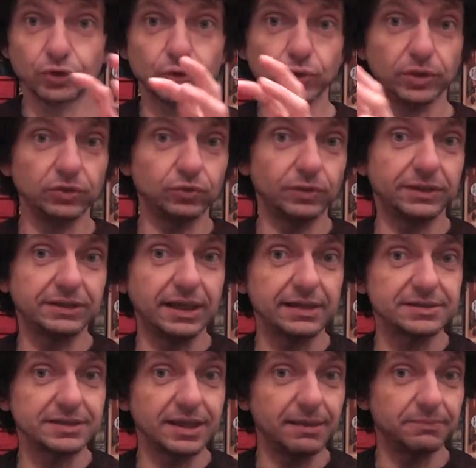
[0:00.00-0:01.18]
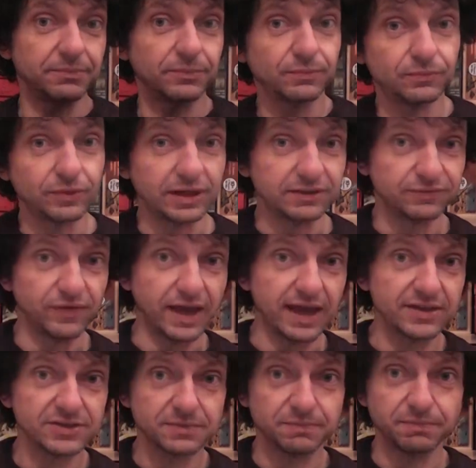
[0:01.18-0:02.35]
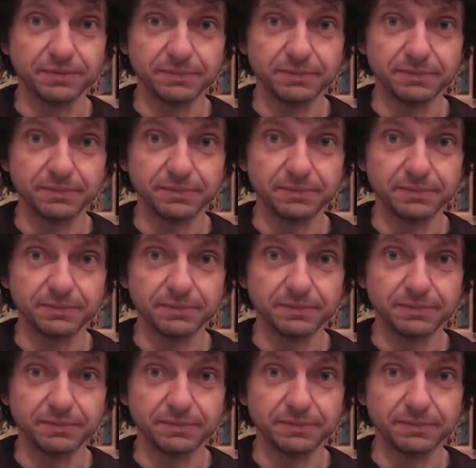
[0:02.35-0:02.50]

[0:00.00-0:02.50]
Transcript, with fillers: turn into a dice game rather fast.